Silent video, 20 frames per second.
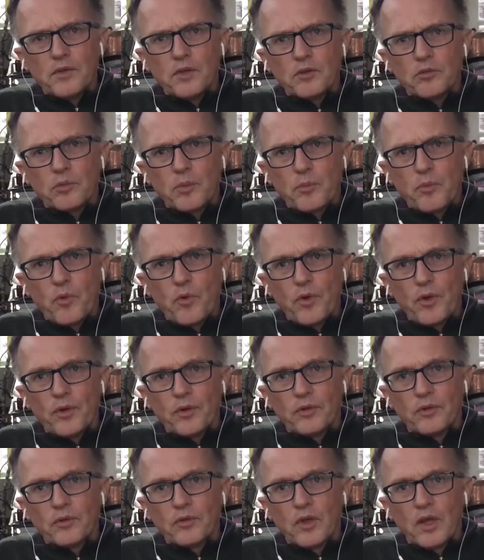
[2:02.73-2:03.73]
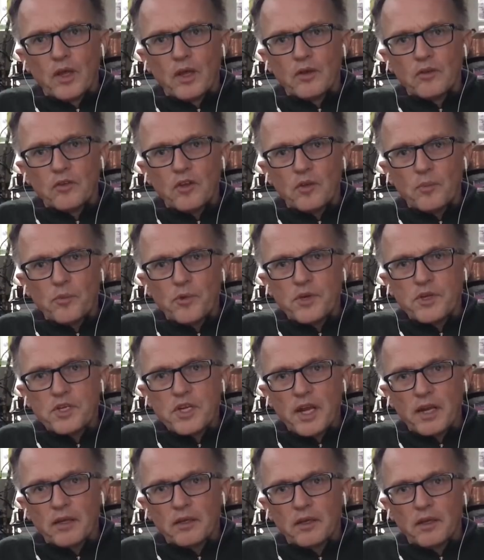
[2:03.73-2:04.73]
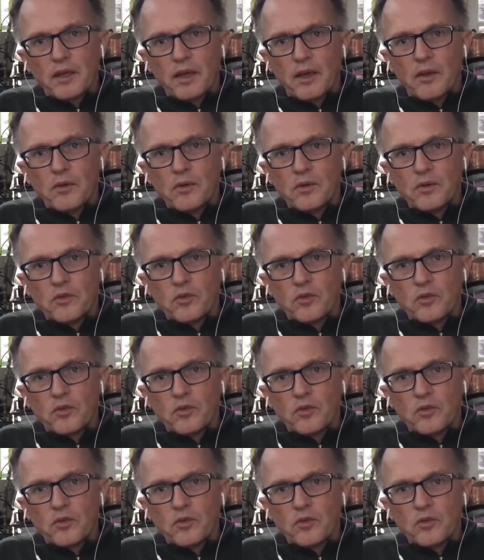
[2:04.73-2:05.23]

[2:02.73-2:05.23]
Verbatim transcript: these reports instead of projecting out